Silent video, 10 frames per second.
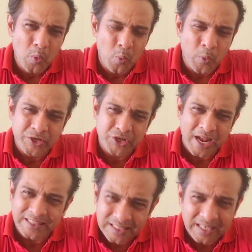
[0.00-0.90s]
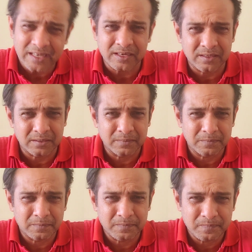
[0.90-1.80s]
which I think
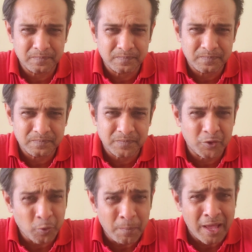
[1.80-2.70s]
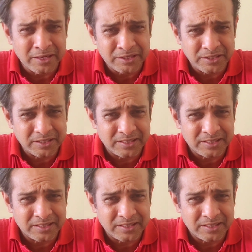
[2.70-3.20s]
humanity